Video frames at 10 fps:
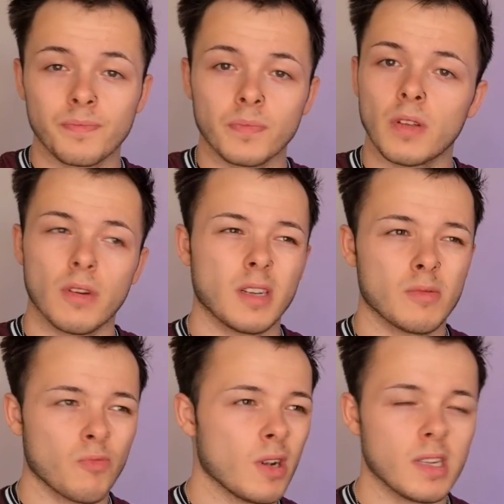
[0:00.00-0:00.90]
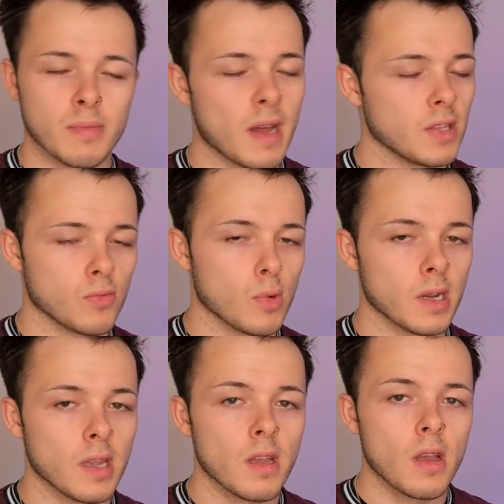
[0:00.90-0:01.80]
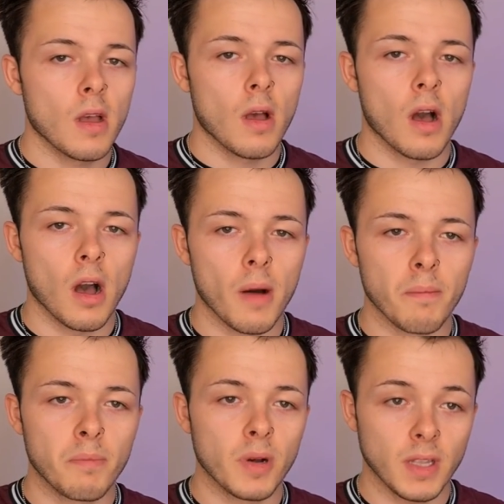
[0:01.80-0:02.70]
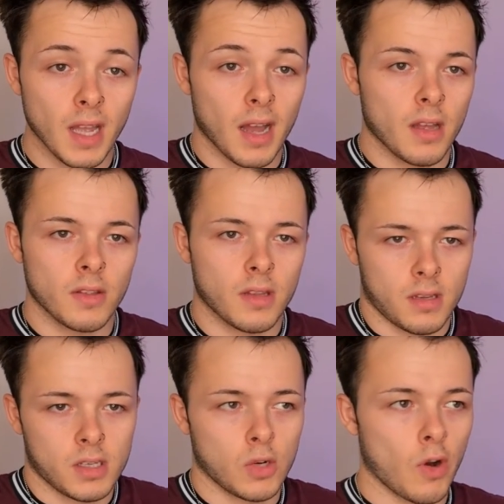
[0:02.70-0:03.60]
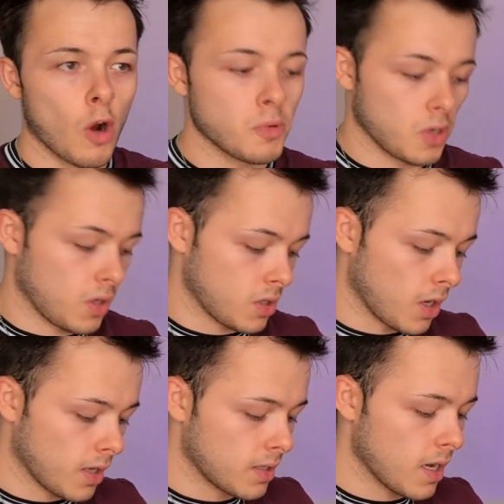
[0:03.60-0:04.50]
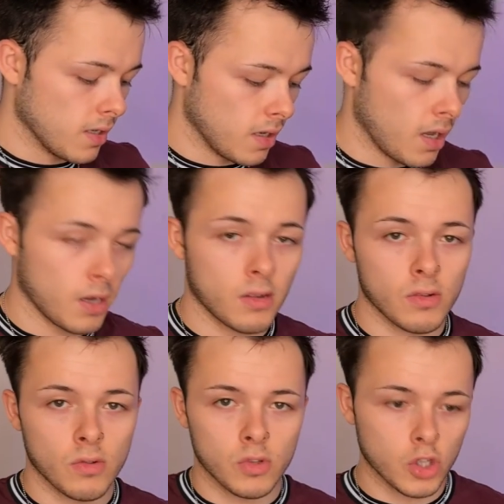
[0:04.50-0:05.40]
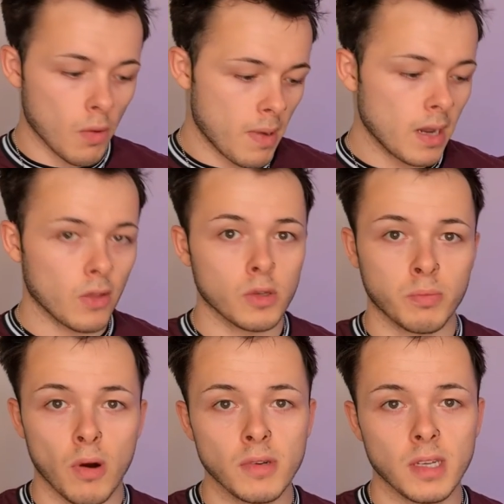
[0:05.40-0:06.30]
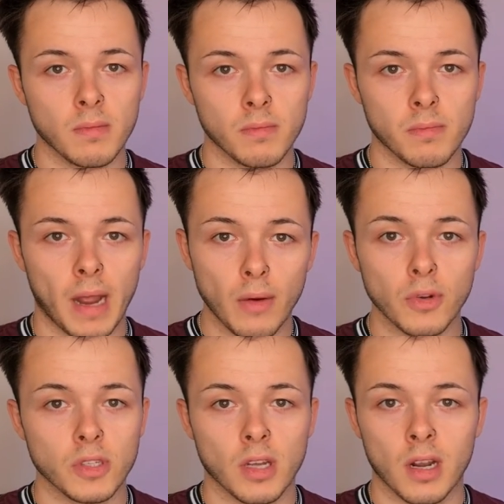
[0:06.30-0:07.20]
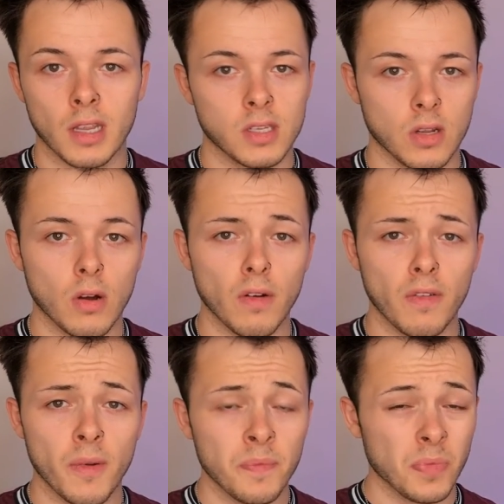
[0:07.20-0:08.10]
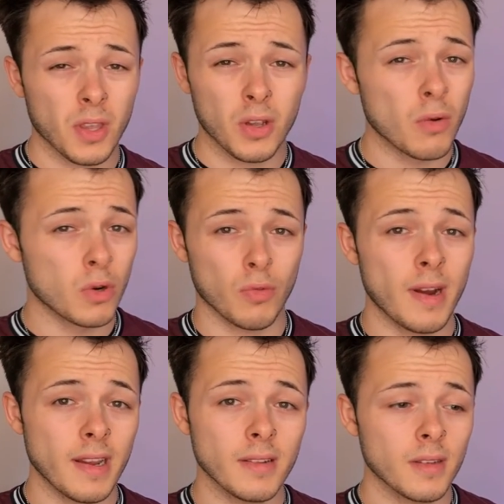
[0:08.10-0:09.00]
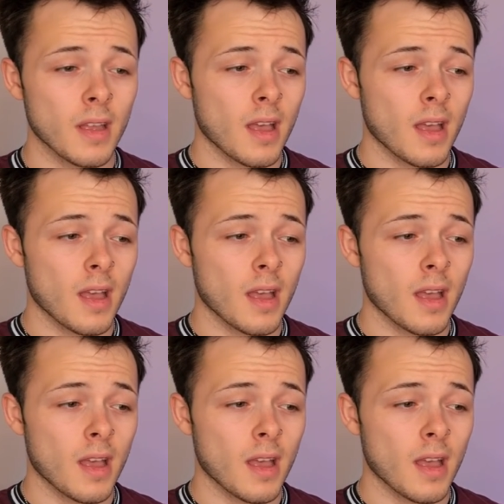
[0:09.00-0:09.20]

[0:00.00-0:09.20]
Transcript: Really depends, really. But yeah, and it's a great option because, like I said, so many of those protein powders that I listed off go great.